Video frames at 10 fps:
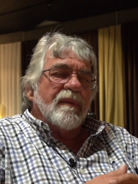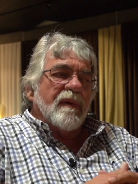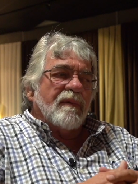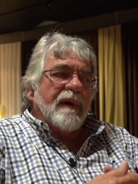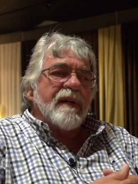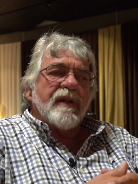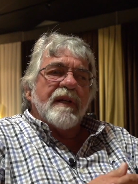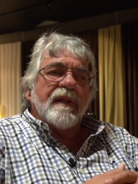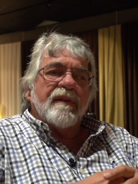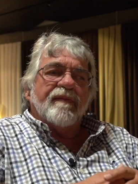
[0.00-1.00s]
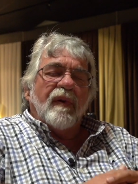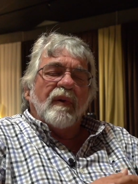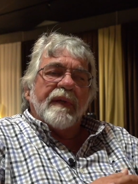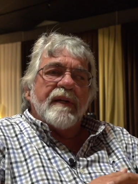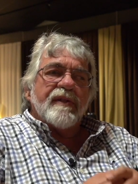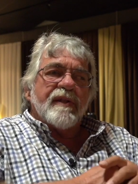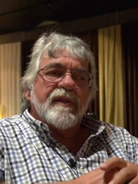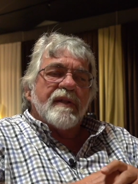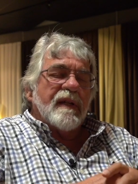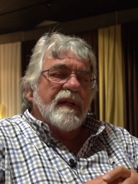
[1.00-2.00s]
resonant fullness,